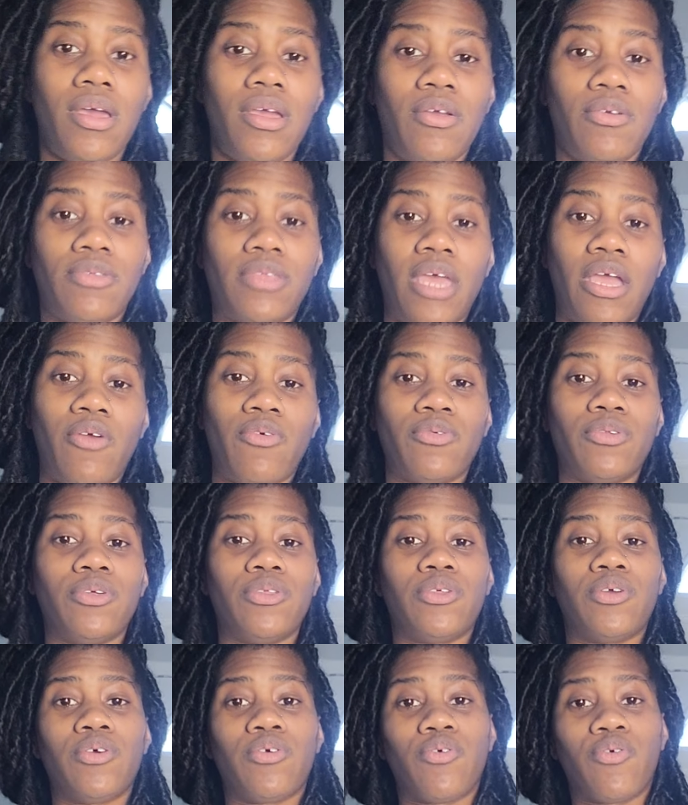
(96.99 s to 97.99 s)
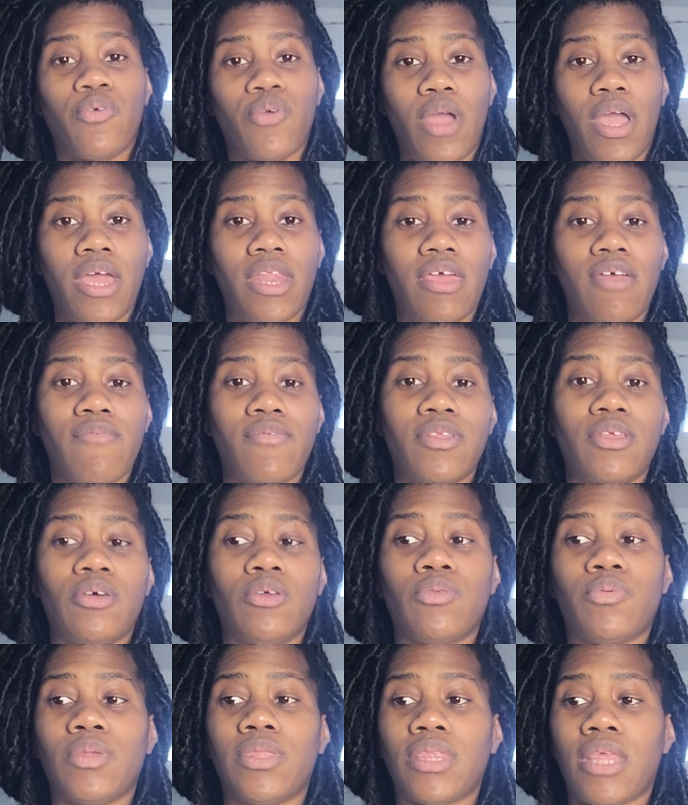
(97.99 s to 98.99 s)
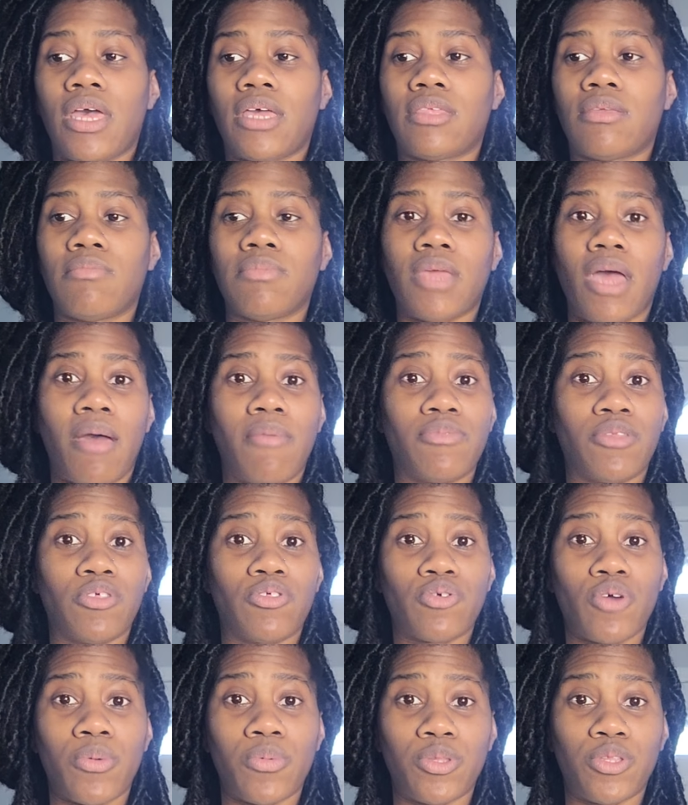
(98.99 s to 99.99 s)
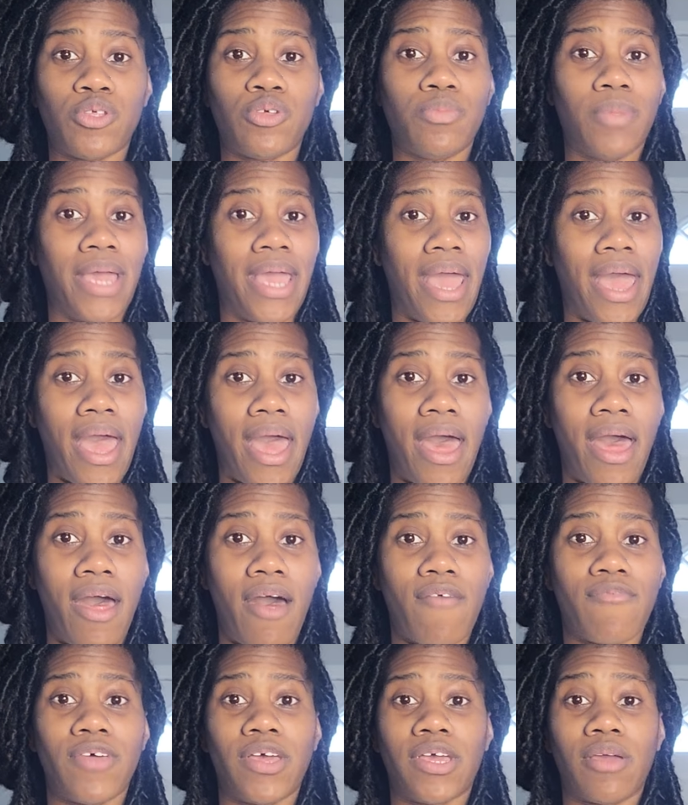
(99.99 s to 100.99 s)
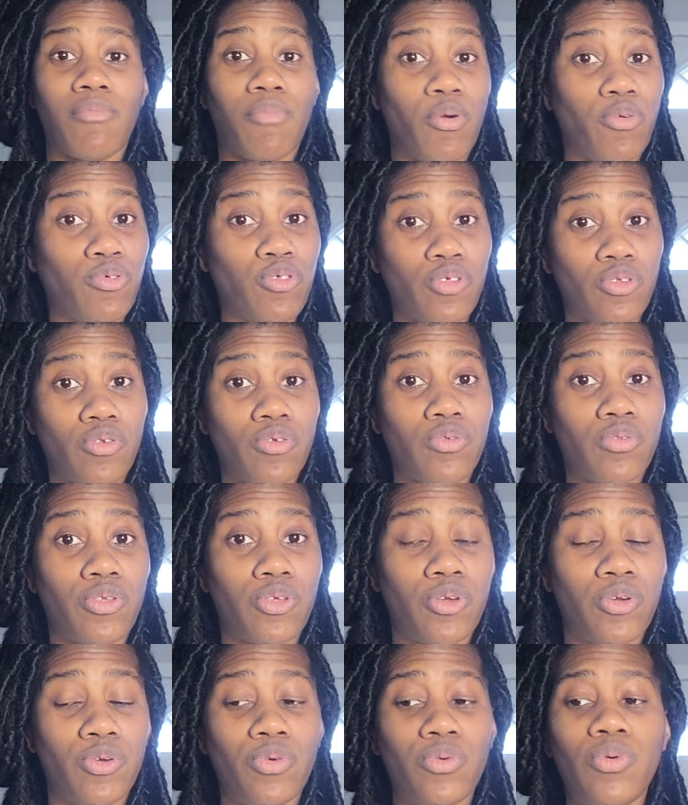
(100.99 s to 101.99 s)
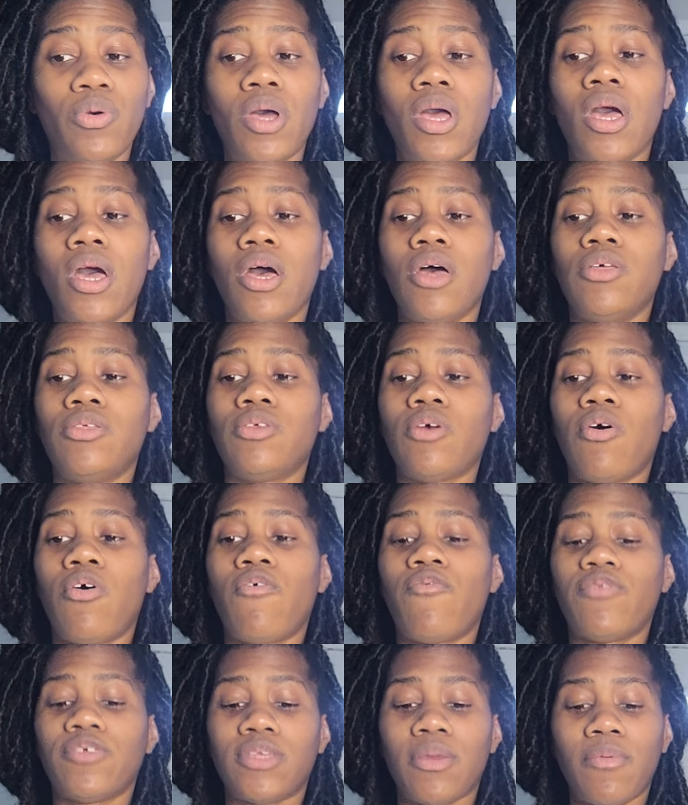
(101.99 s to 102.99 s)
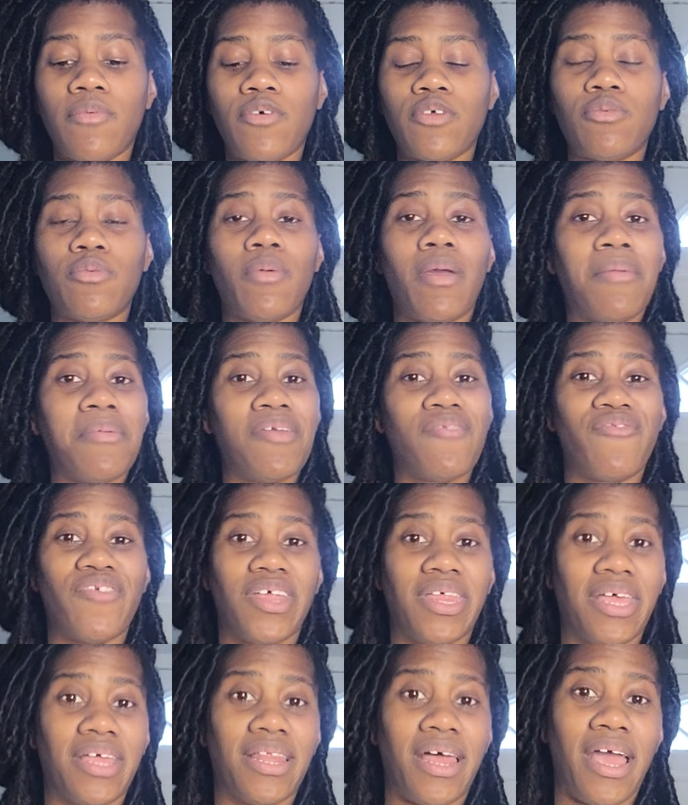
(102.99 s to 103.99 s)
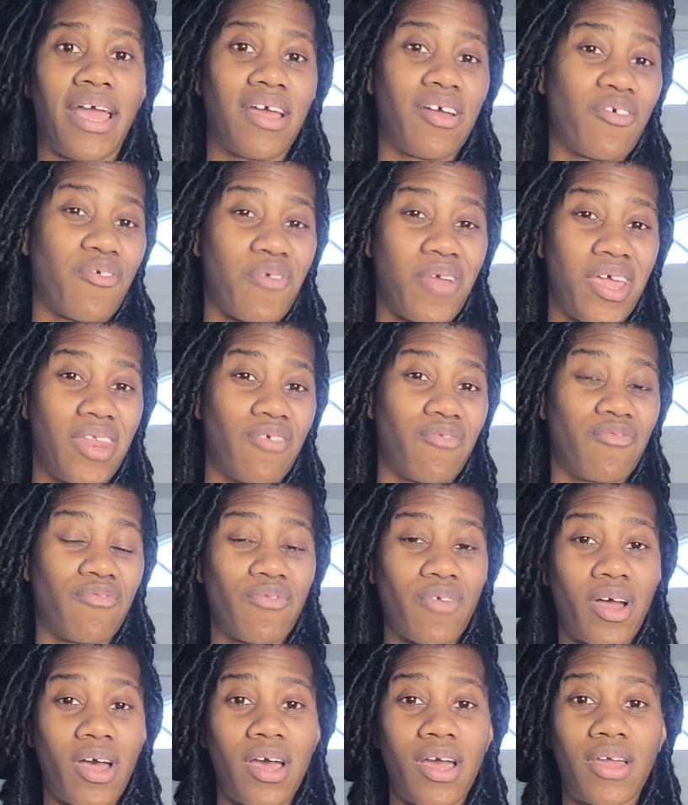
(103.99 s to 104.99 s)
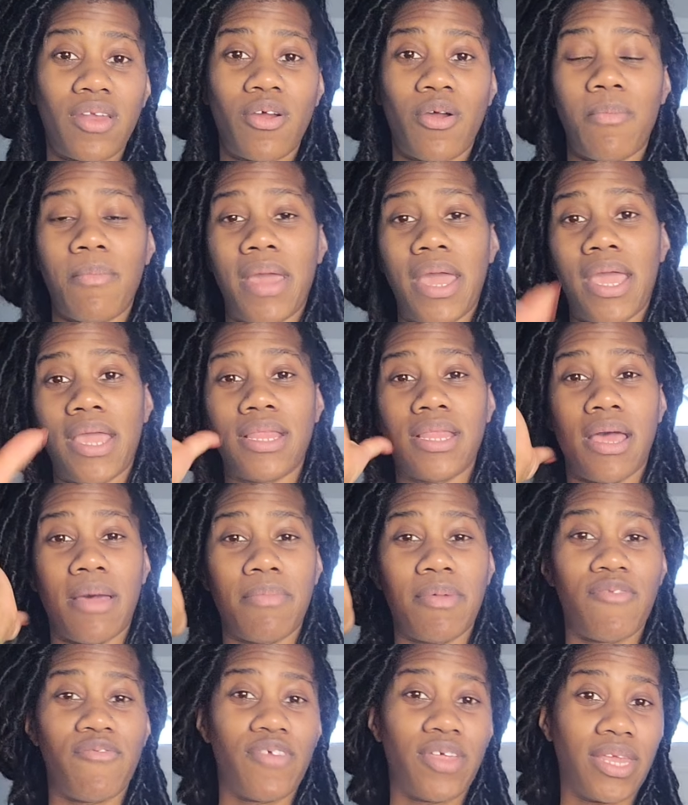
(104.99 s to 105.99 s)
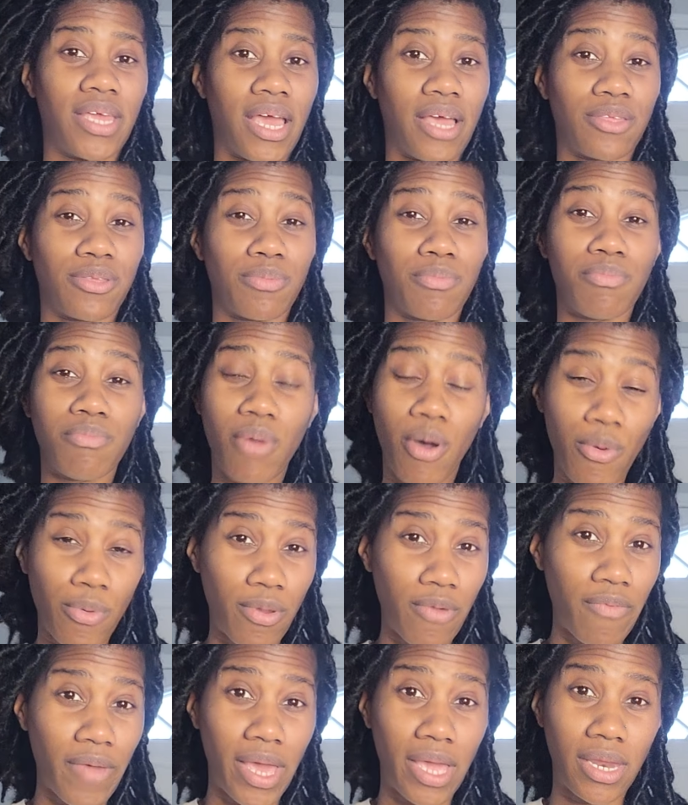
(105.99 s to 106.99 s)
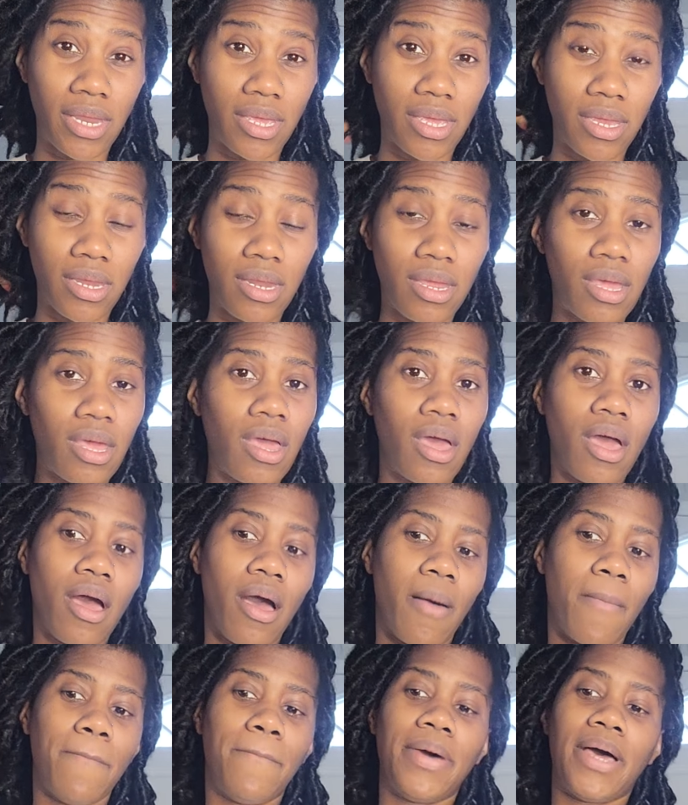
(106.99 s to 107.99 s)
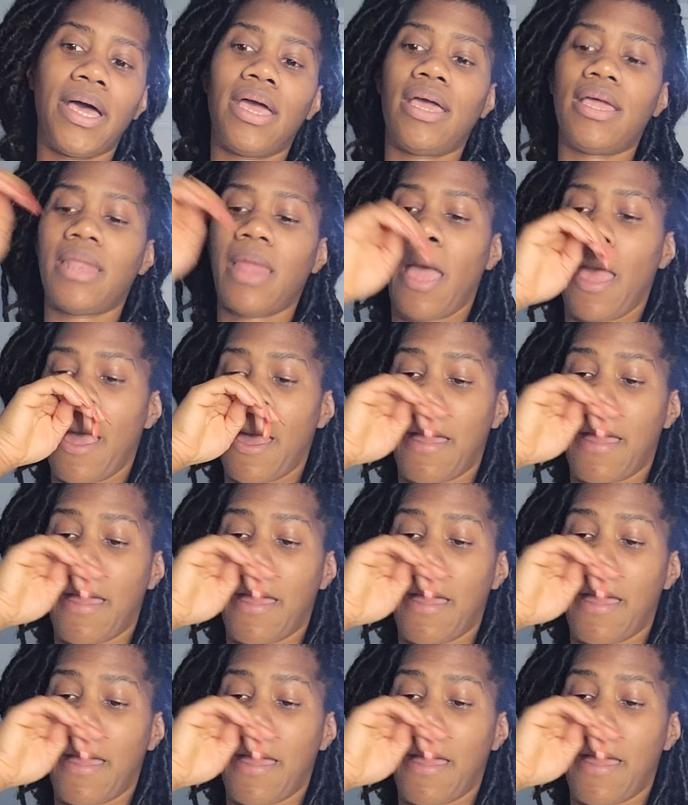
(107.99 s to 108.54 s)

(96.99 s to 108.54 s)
Your sacral does your creative. It deals with sometimes the troubles you may have, emotional too. So for some of us, we may be feeling like a creative rut or may not be feeling as motivated, but